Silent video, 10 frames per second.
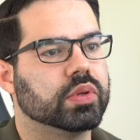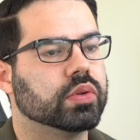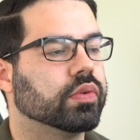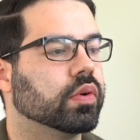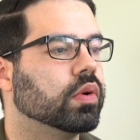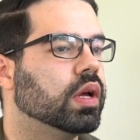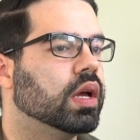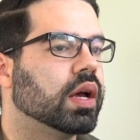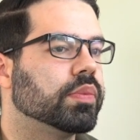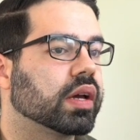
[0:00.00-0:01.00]
Beautiful.
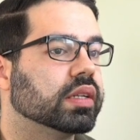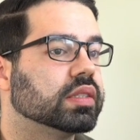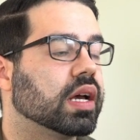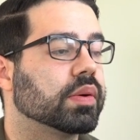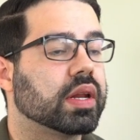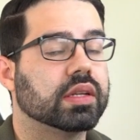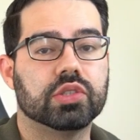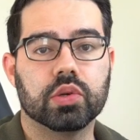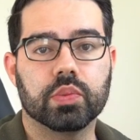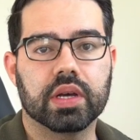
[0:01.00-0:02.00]
I'm not going to talk about it
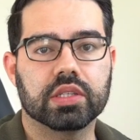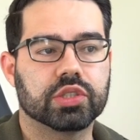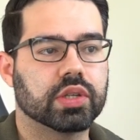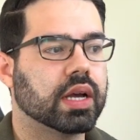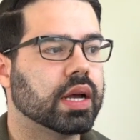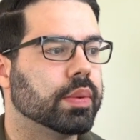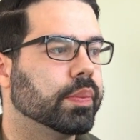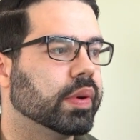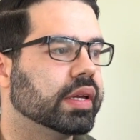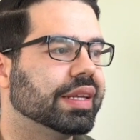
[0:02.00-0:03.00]
too much,
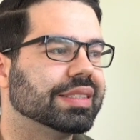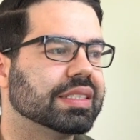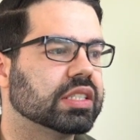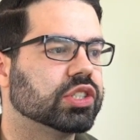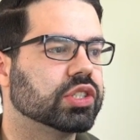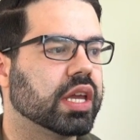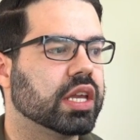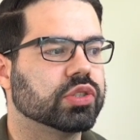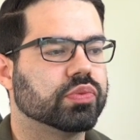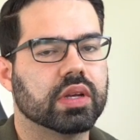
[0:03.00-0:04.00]
but it is an
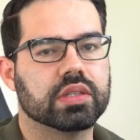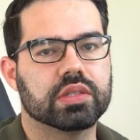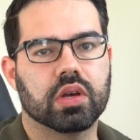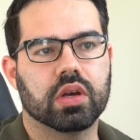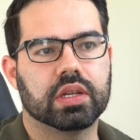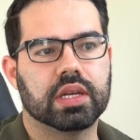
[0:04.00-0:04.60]
exchange, runs on